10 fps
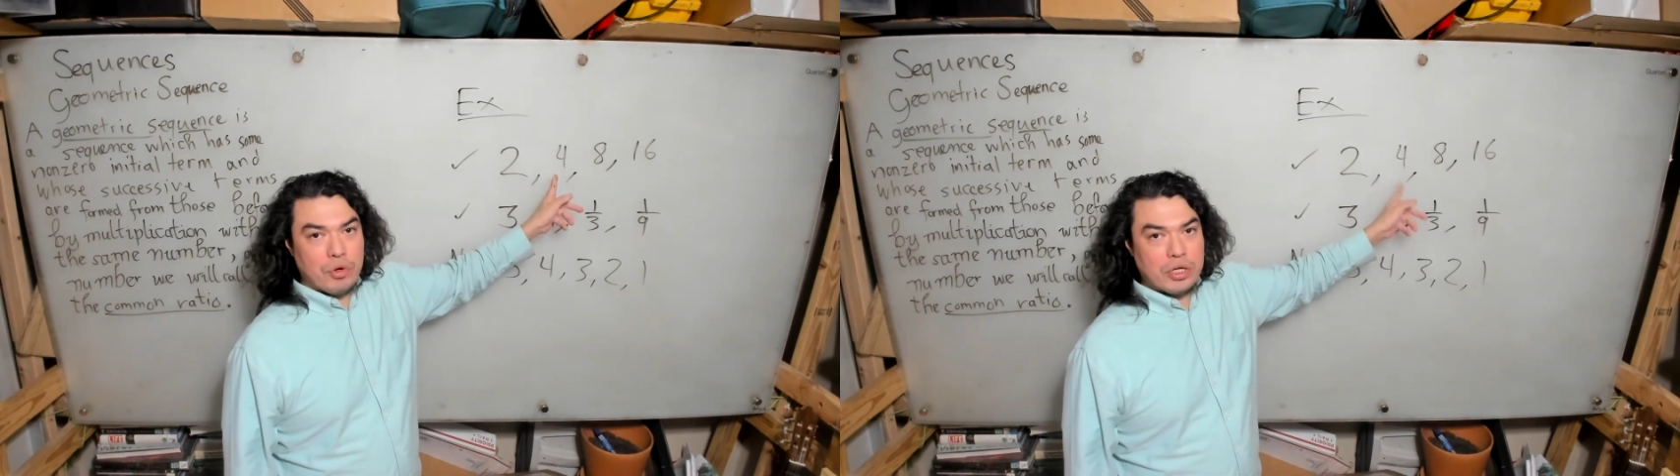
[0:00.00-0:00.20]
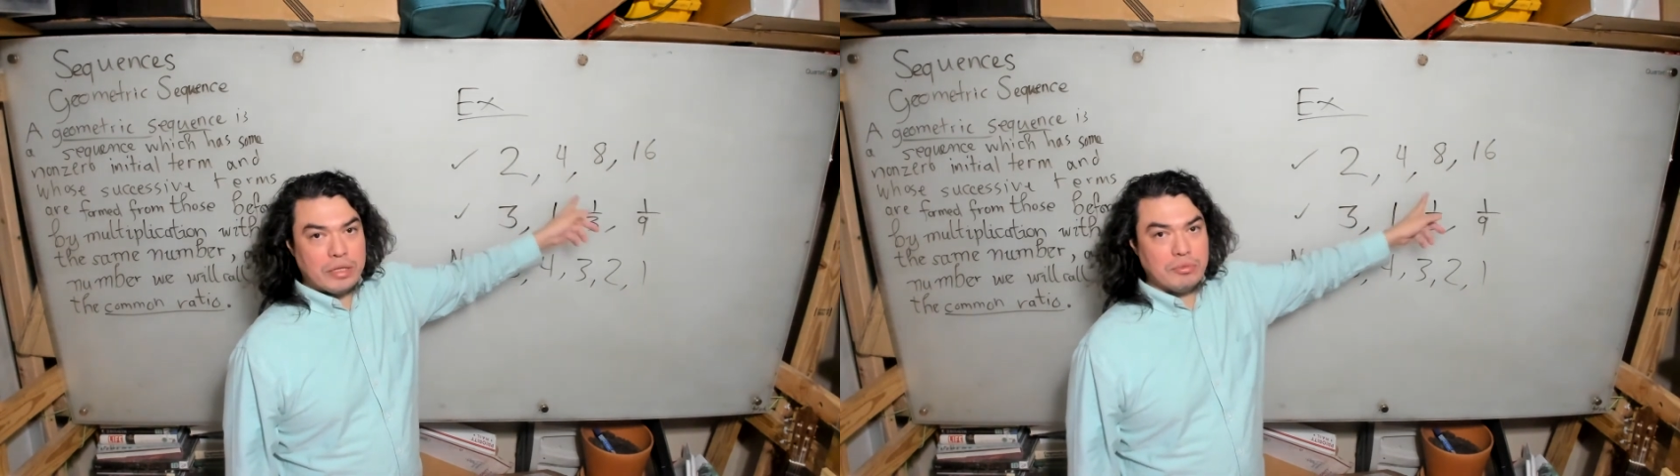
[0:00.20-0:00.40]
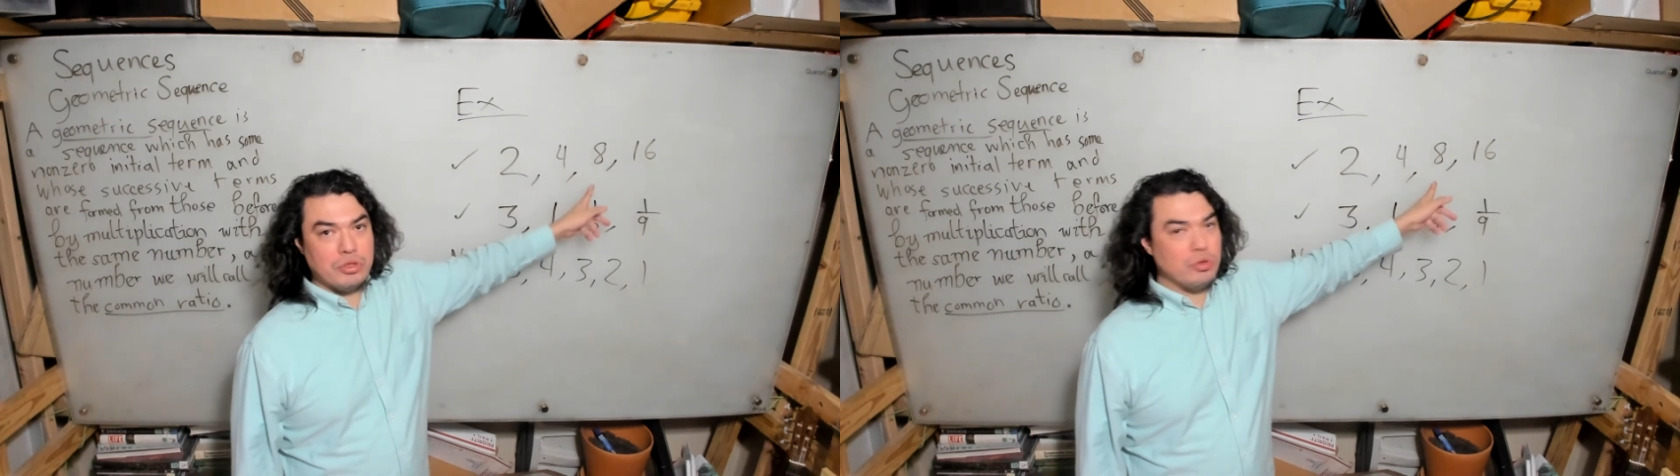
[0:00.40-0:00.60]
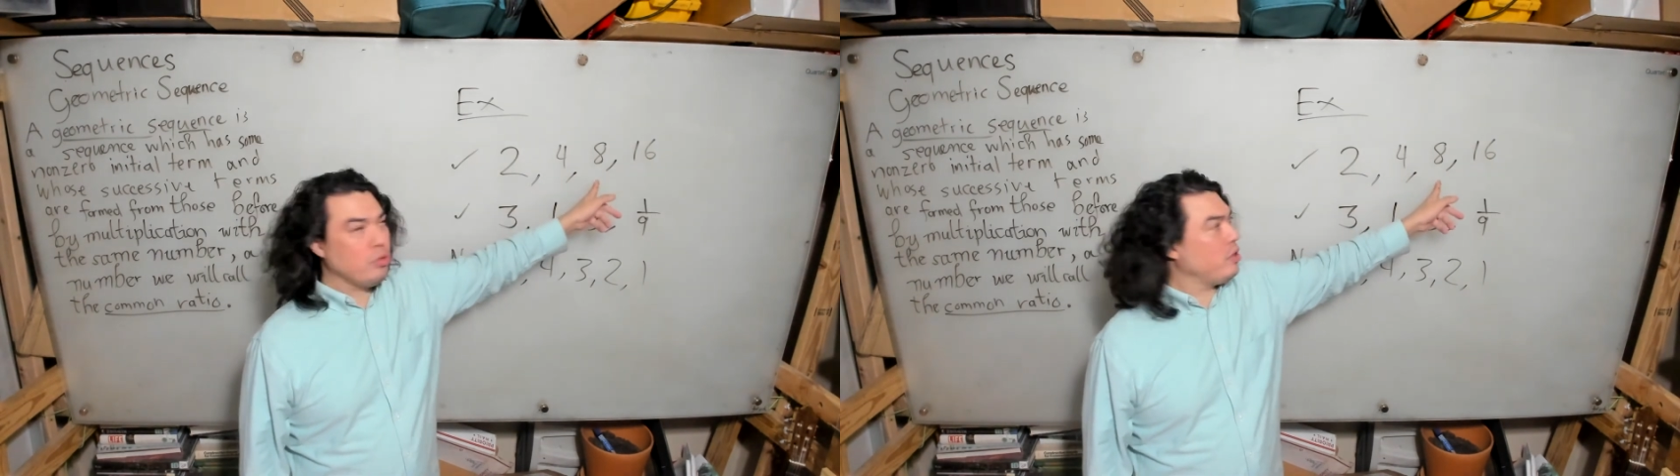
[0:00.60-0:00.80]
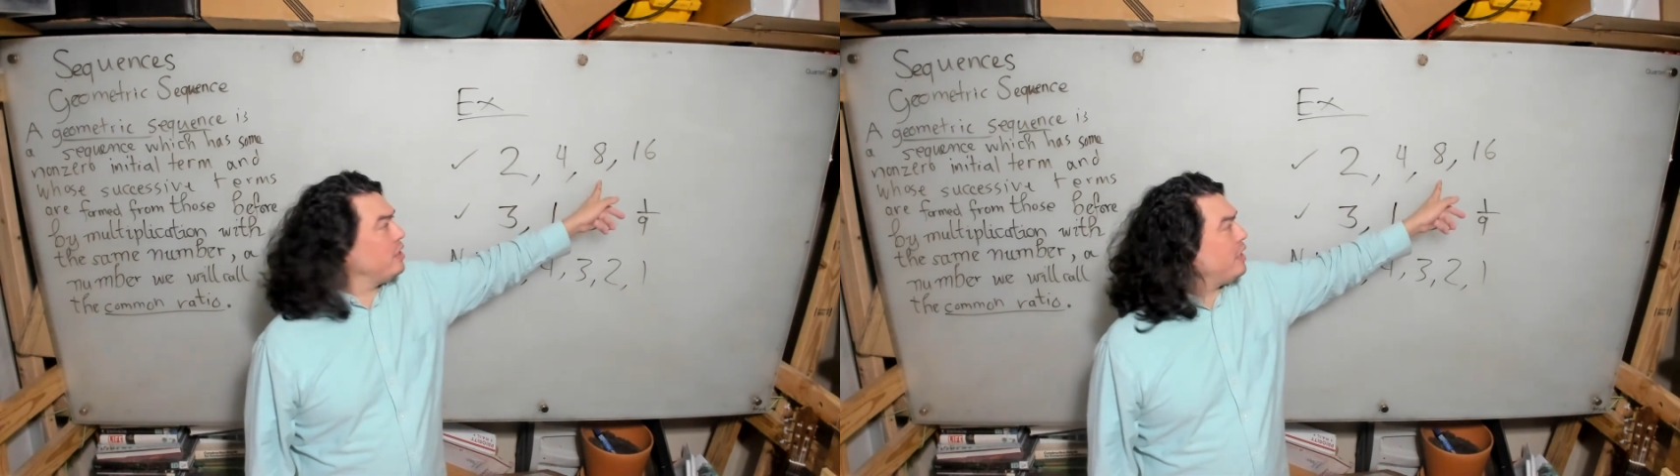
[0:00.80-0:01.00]
times 2
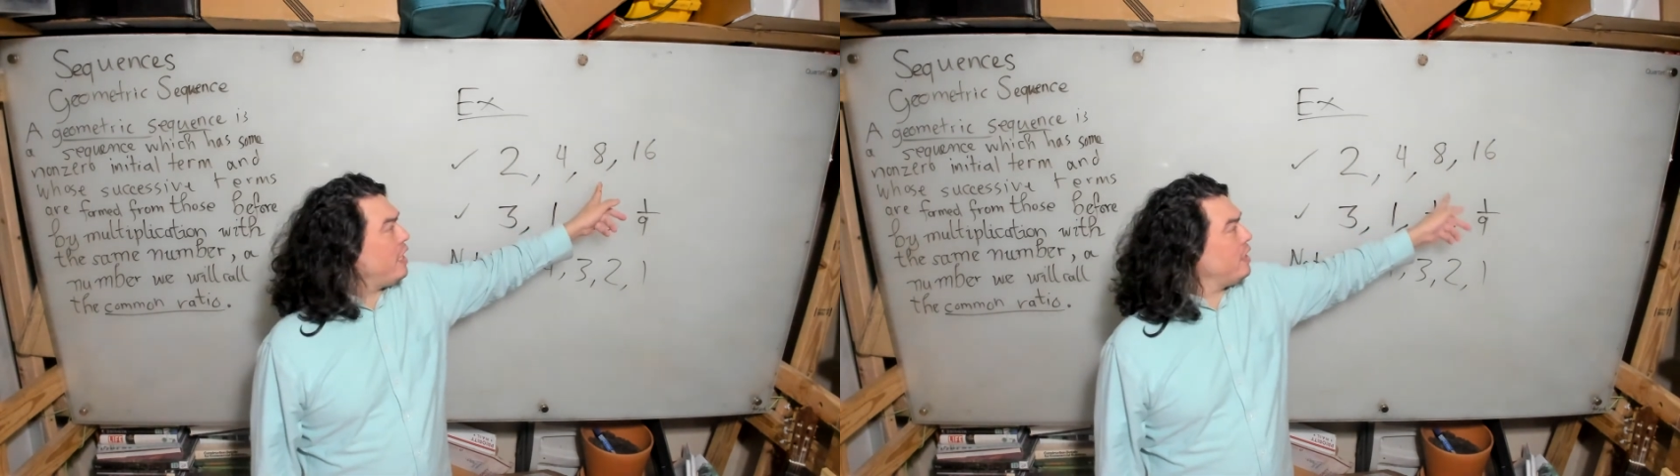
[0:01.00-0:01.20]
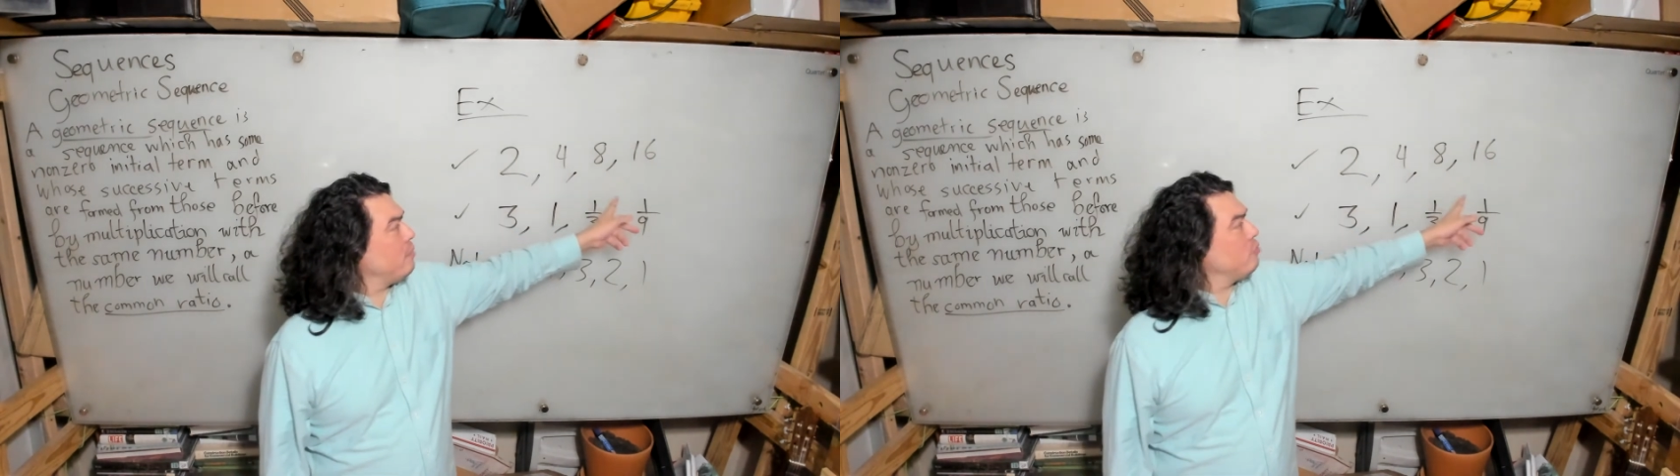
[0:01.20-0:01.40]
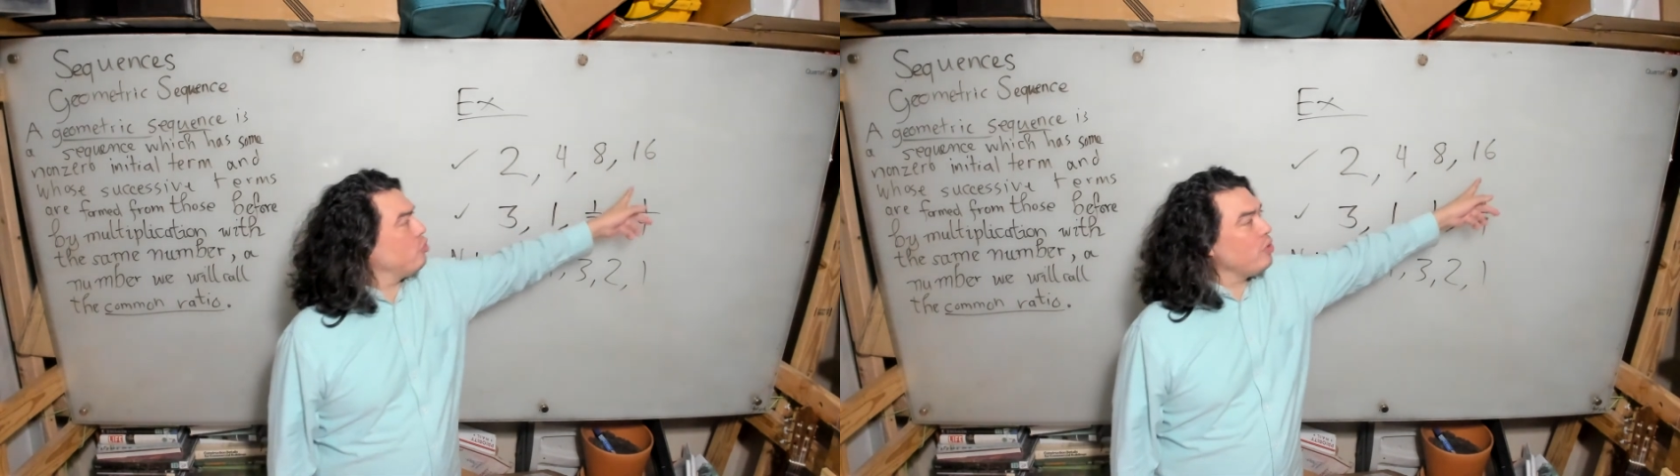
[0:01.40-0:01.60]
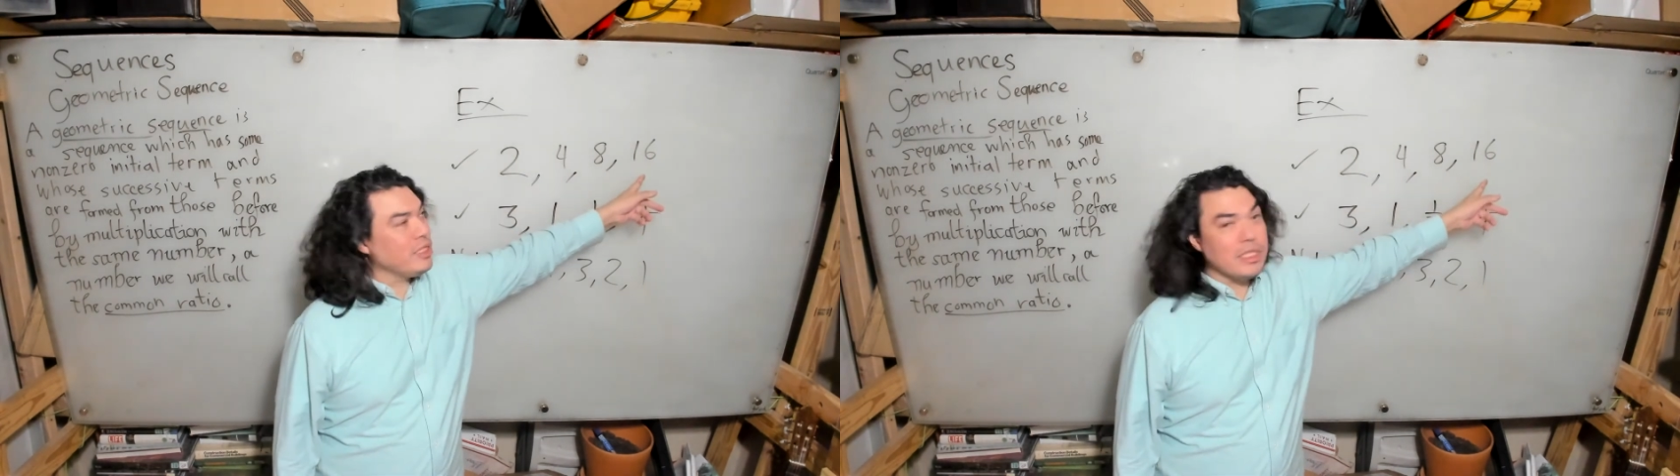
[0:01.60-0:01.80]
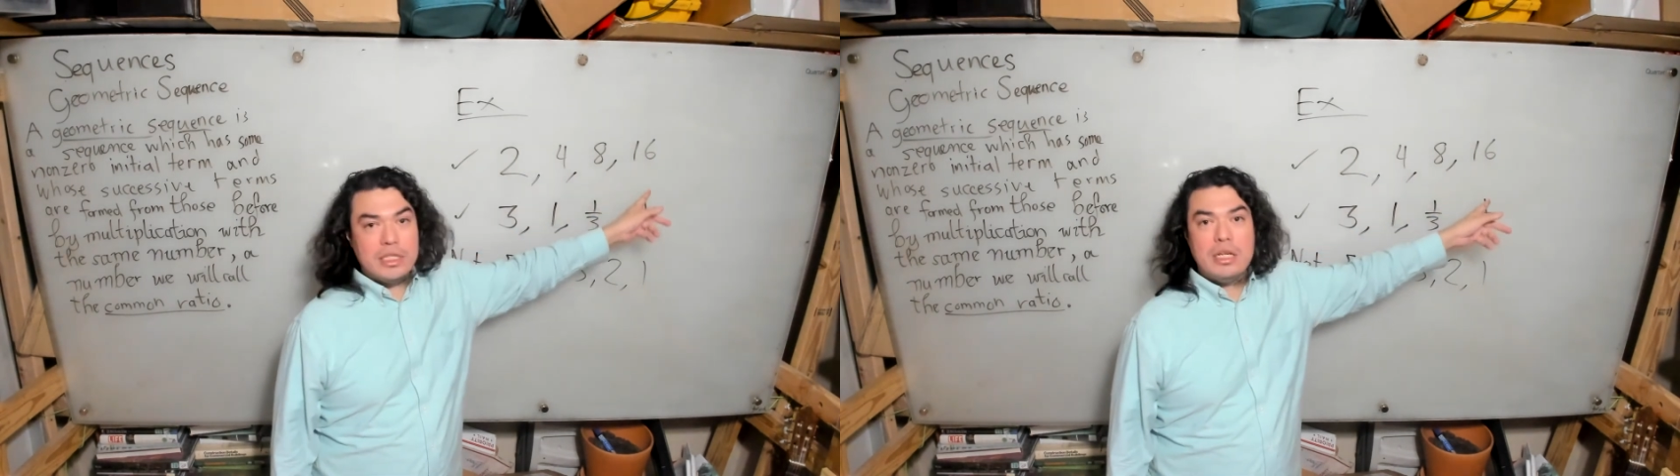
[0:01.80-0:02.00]
is 8, times 2 is
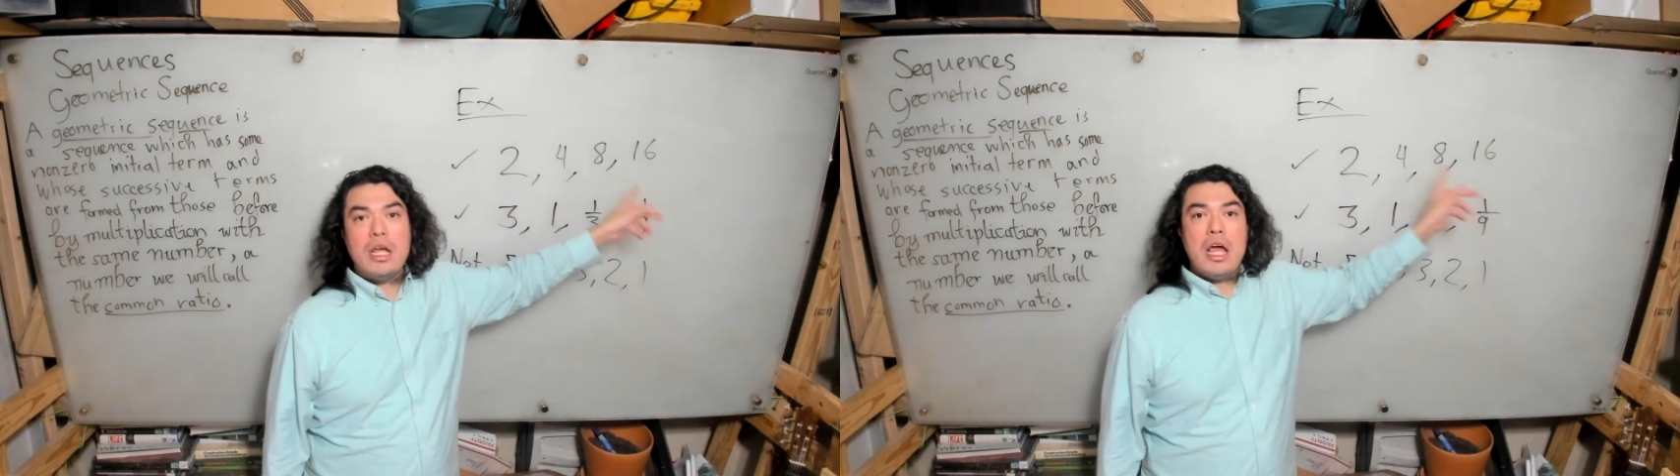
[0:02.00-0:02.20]
16,